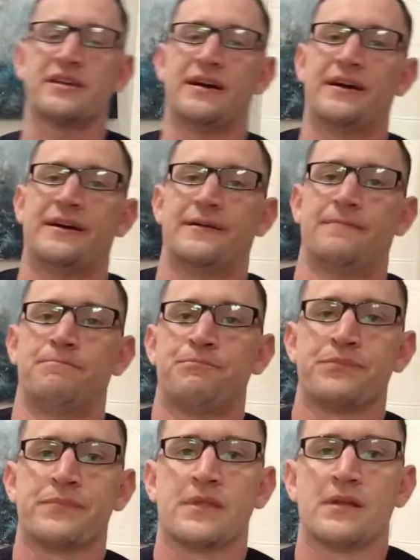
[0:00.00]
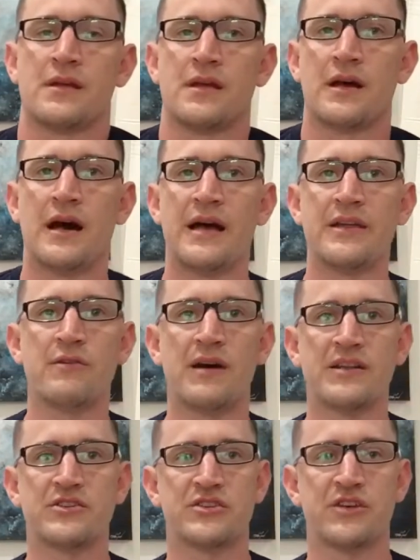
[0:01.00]
I know I
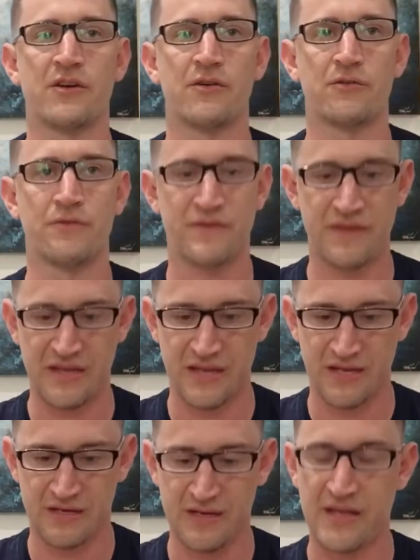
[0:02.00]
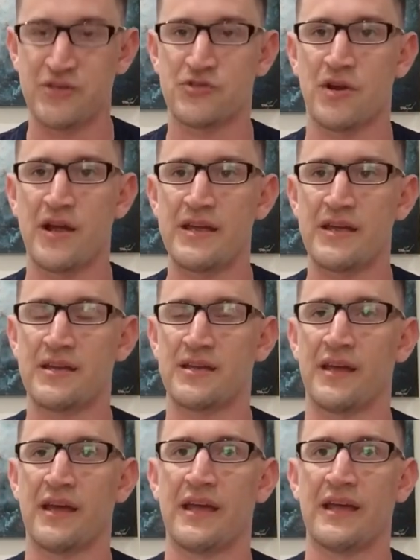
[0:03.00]
had showed the Nick Drake
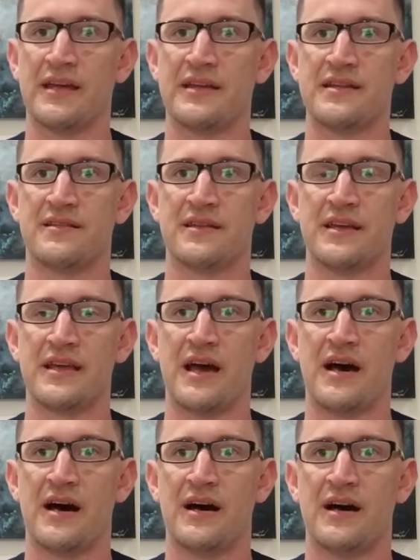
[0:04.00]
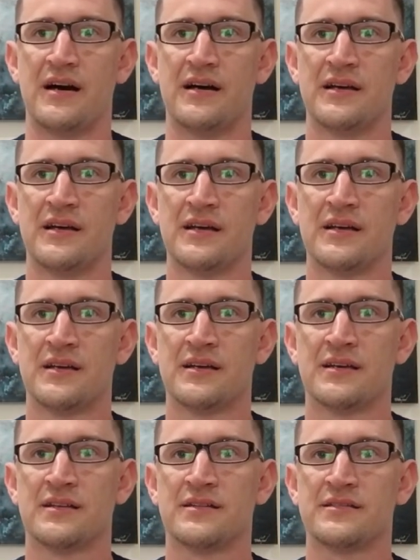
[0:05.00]
and the
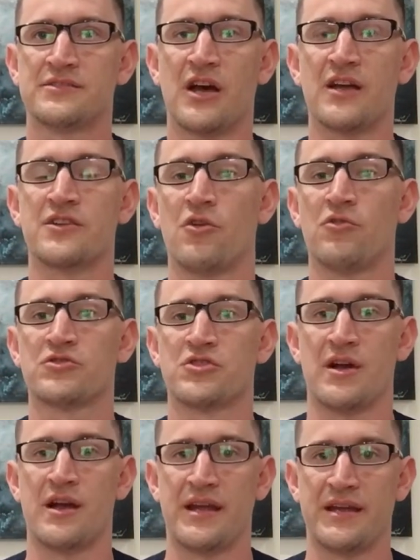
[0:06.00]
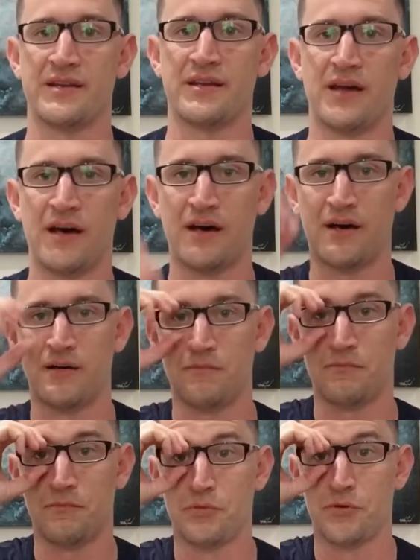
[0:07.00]
John Coltrane
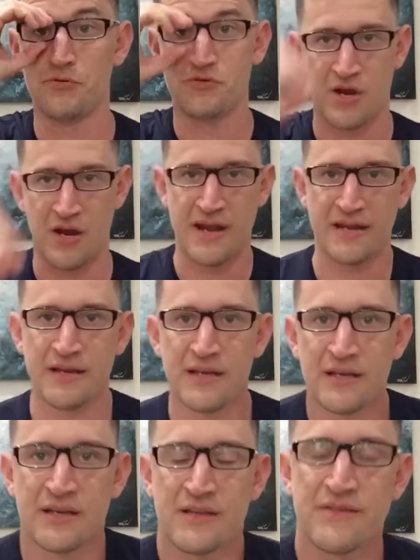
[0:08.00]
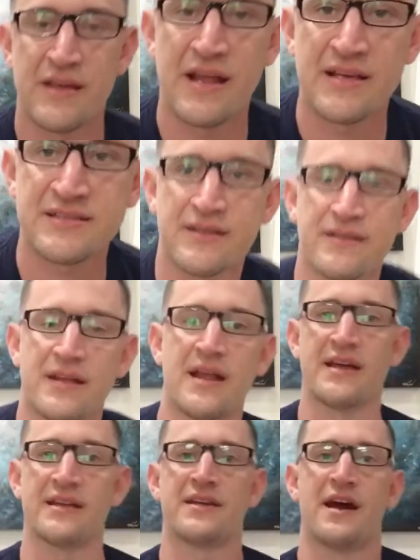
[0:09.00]
Blue Train that I said that
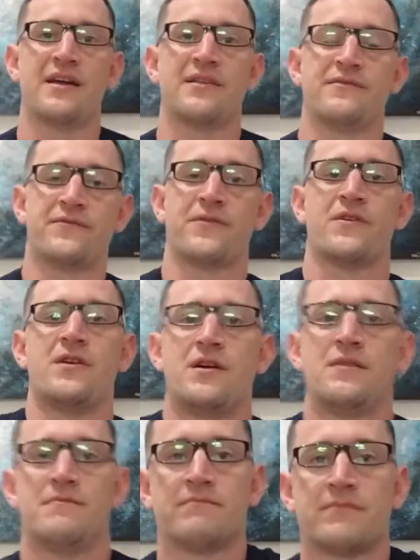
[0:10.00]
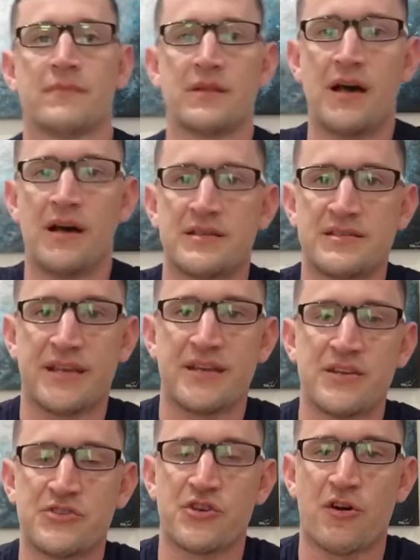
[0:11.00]
I had gotten from Second
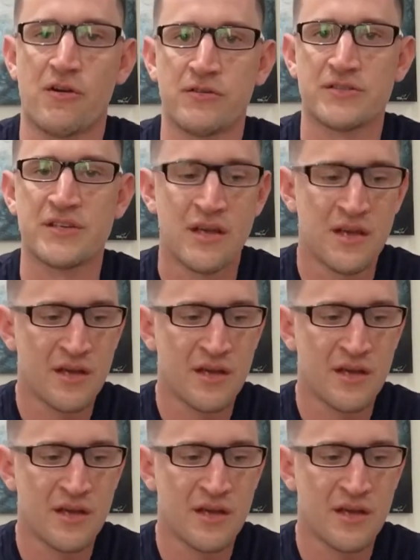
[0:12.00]
and Charles.